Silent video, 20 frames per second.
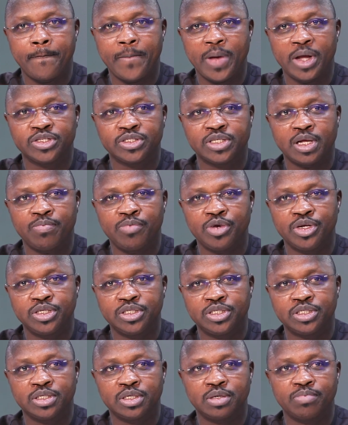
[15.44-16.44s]

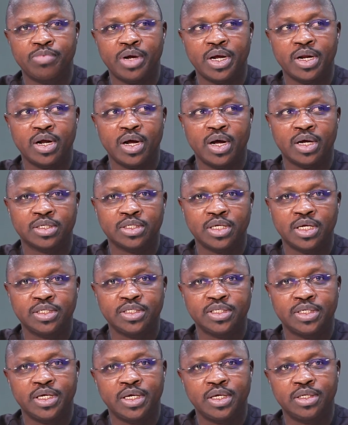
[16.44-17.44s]
established by Act
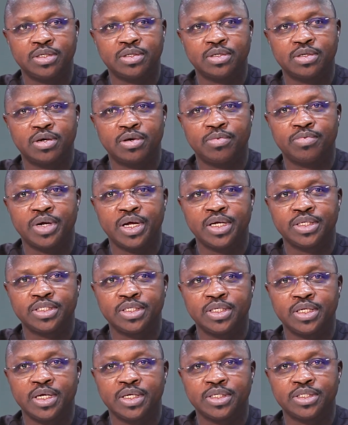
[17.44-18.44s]
38 of
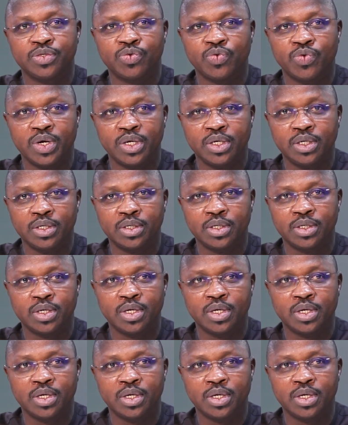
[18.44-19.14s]
1991